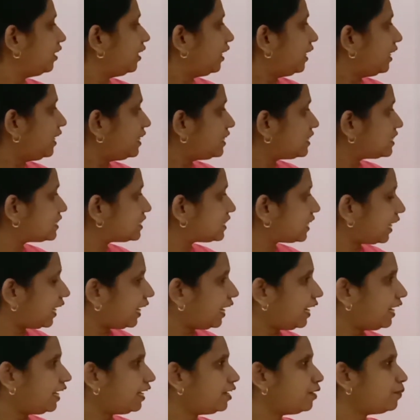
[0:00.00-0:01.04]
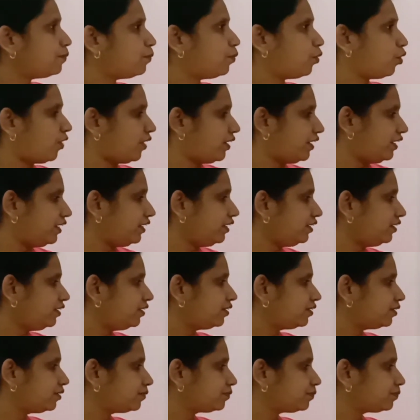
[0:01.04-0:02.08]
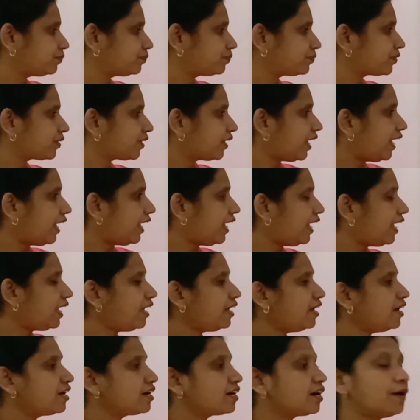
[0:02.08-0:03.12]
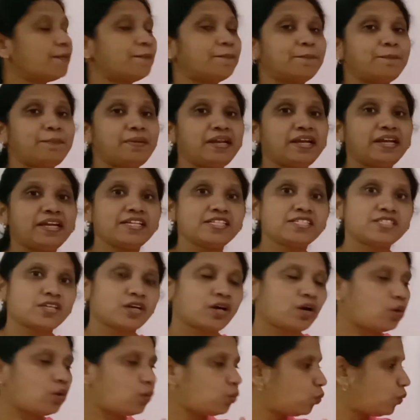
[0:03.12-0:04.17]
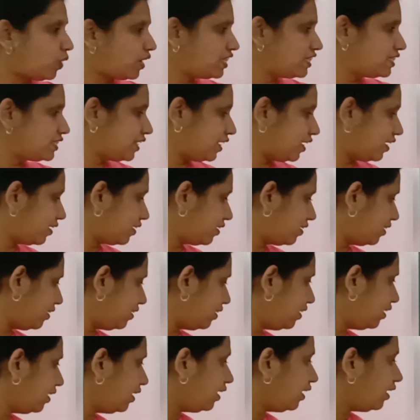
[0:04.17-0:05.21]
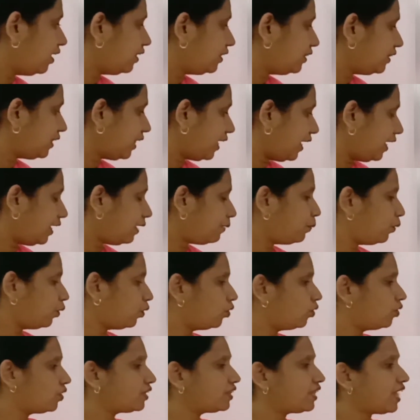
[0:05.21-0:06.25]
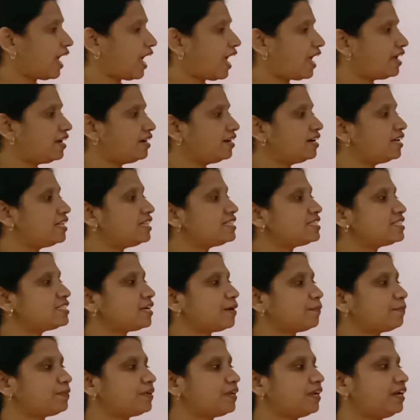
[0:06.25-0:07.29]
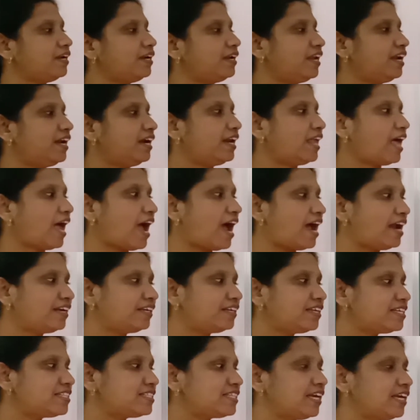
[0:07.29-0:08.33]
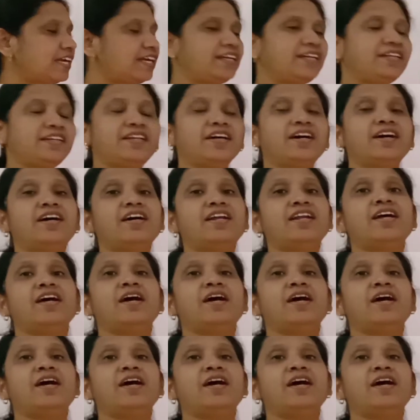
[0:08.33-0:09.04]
Its end point A completes one circle. Therefore, the angle subtended at the center